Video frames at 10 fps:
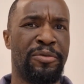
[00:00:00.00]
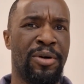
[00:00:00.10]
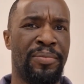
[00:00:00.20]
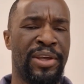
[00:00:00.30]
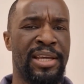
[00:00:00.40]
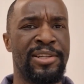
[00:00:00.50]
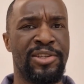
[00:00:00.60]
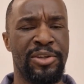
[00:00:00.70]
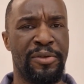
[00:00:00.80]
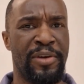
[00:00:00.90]
from, the
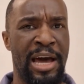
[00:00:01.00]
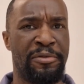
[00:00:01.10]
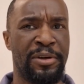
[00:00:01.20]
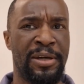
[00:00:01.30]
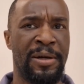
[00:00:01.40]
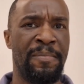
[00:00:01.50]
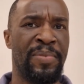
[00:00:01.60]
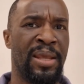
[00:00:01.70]
insult of Africa.